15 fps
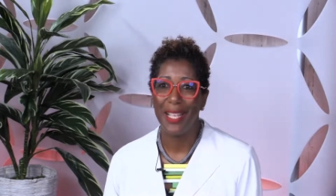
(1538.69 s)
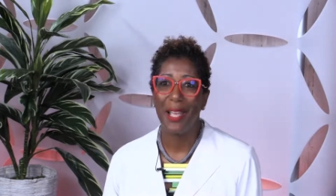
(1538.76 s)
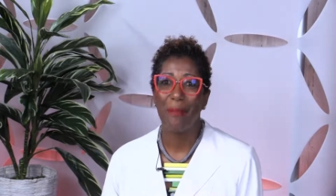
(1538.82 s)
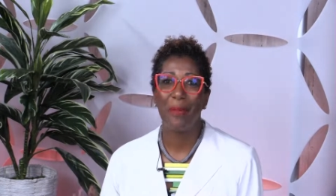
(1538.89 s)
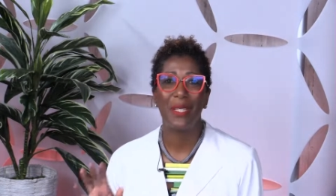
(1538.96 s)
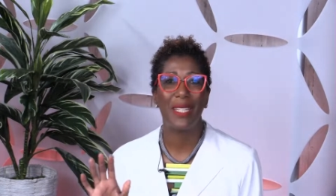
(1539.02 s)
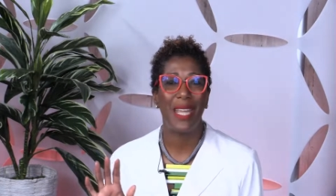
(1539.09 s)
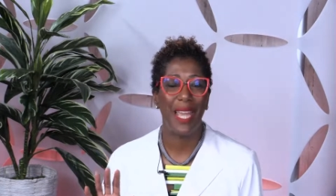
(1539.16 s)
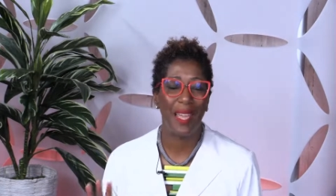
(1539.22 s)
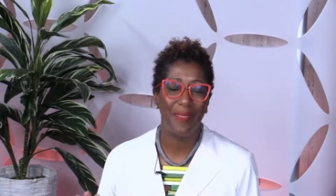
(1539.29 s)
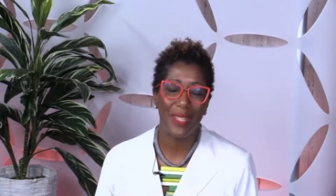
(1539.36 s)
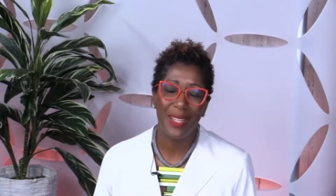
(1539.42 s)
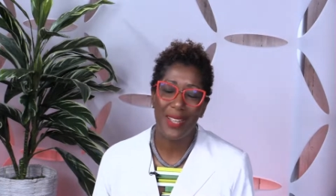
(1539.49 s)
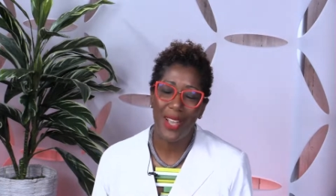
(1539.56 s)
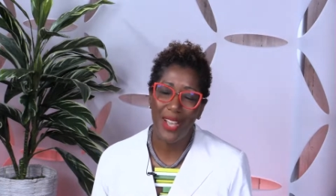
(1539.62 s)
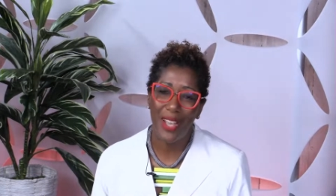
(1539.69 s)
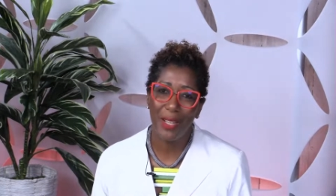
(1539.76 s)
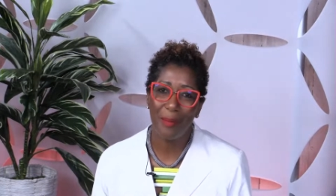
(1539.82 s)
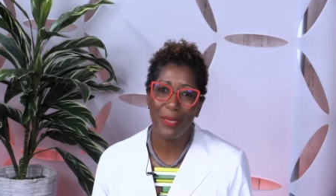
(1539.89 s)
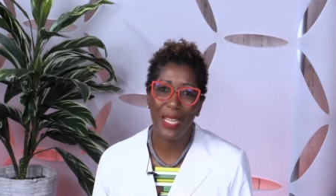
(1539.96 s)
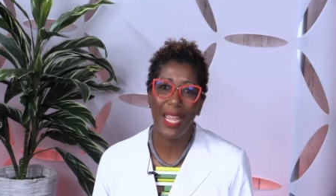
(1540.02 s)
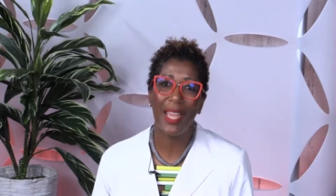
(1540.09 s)
but you have to
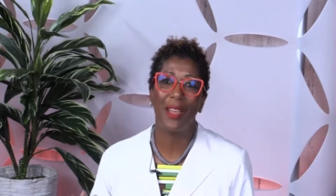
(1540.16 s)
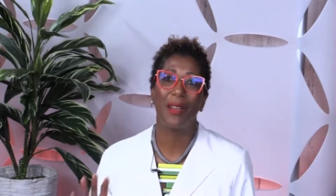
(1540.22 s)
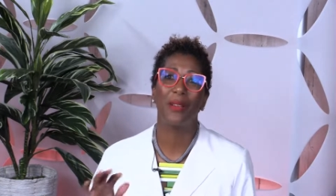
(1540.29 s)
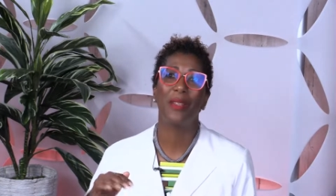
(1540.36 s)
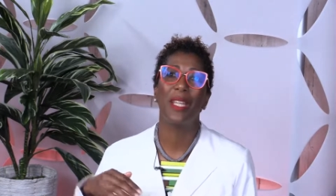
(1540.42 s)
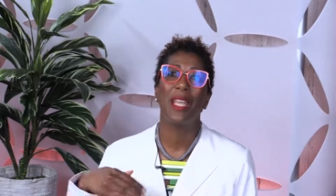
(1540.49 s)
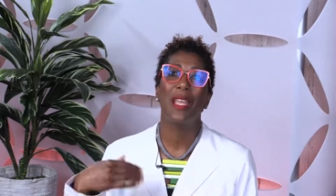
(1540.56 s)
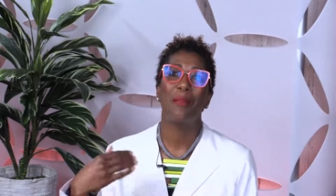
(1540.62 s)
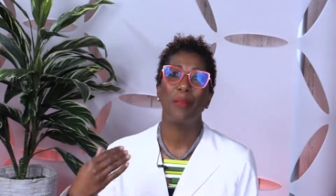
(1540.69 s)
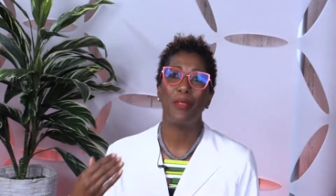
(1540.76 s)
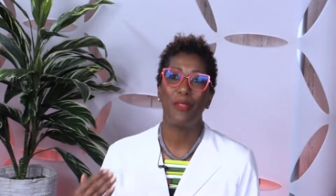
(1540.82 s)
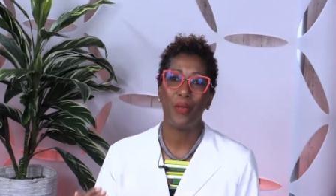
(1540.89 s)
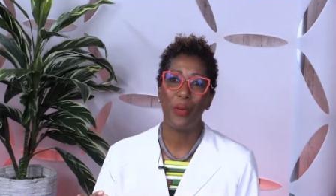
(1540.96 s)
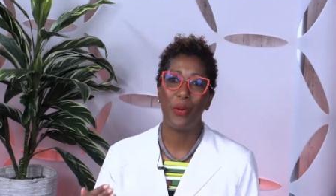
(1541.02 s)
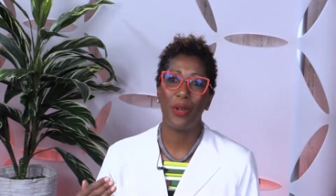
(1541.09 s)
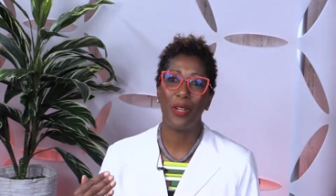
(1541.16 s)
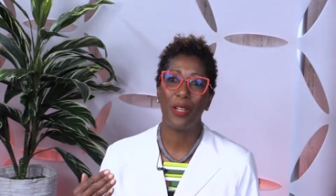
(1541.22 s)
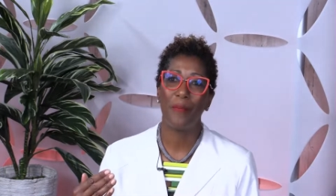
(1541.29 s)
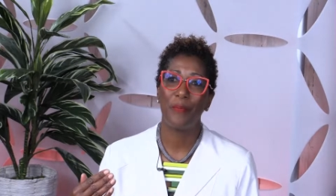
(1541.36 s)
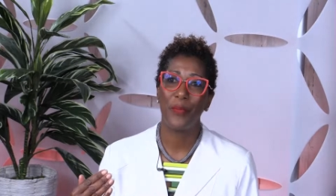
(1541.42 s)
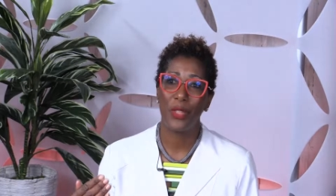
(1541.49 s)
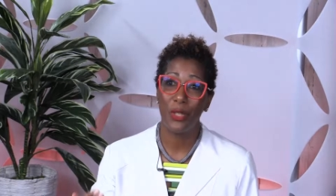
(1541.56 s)
calm down before
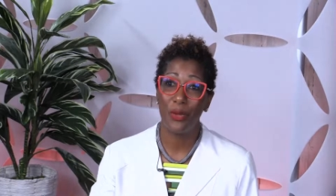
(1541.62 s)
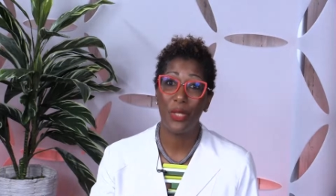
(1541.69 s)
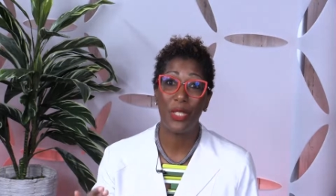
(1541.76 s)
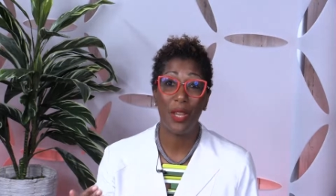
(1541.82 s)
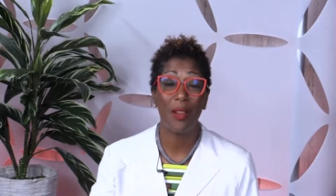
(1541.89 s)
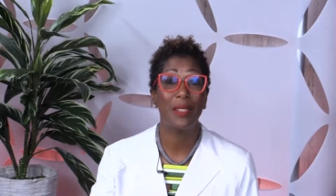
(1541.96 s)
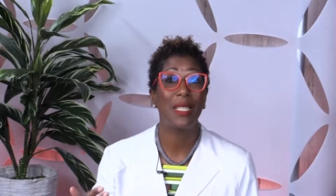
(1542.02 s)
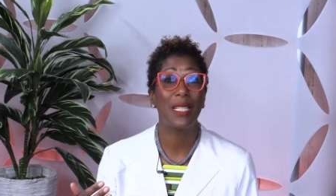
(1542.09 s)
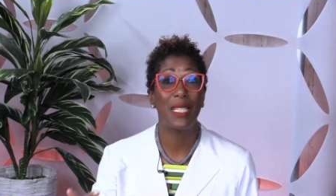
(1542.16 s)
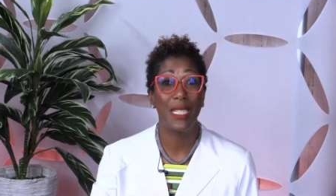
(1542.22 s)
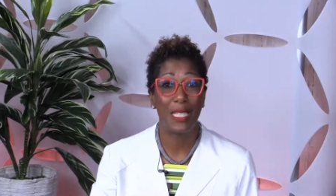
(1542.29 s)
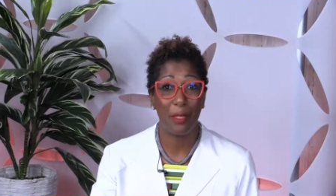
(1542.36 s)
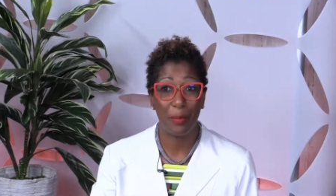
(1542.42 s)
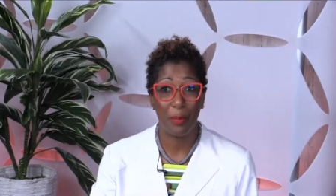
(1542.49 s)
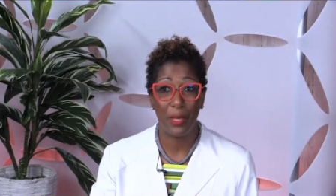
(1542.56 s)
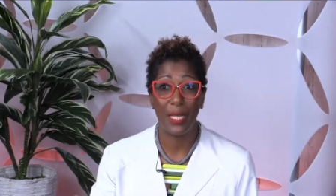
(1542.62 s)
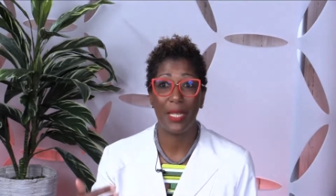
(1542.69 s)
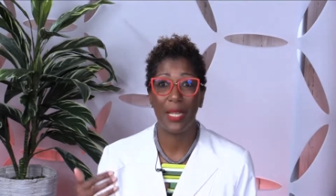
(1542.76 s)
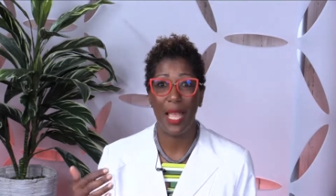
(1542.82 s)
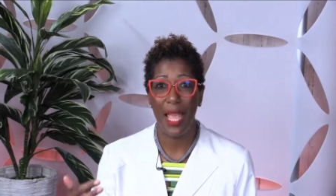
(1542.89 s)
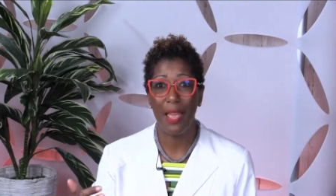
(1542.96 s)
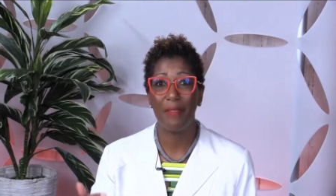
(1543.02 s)
you start to discipline.
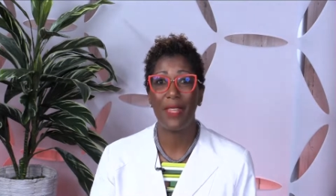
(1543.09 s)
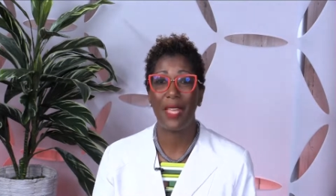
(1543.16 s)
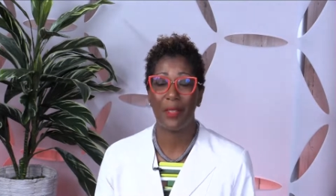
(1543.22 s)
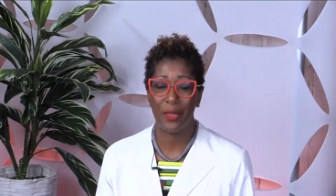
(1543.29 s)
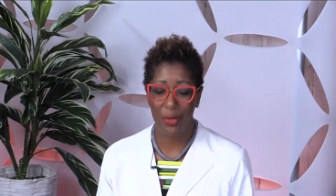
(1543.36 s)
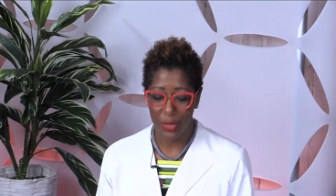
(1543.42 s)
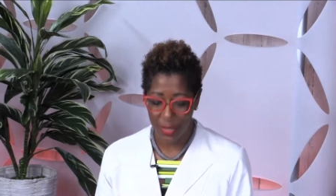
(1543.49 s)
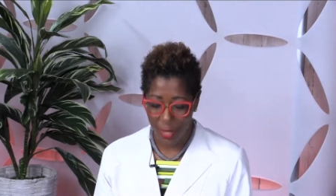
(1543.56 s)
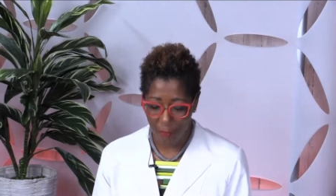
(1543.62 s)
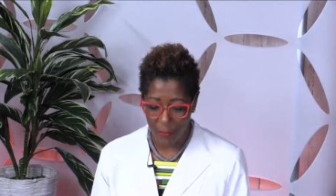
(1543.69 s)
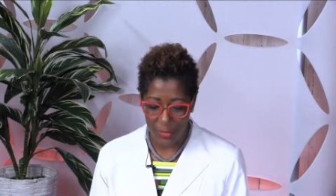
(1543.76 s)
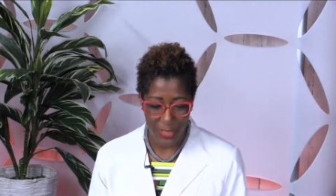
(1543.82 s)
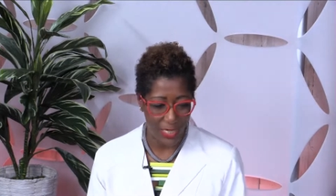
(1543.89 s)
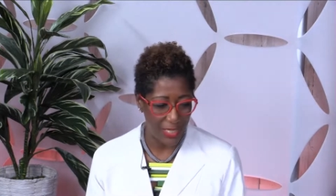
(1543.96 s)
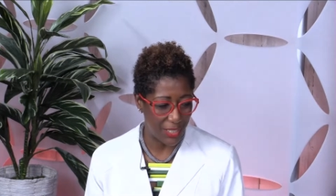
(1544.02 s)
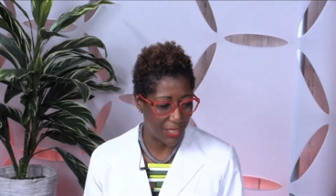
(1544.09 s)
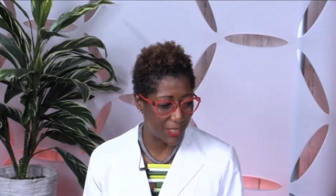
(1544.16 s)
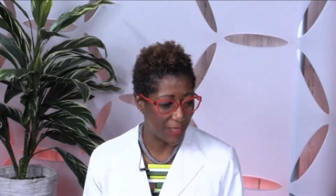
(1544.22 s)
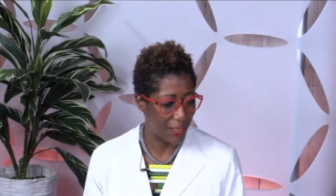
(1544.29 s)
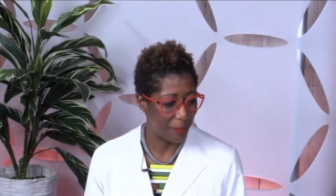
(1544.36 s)
Have those conversations.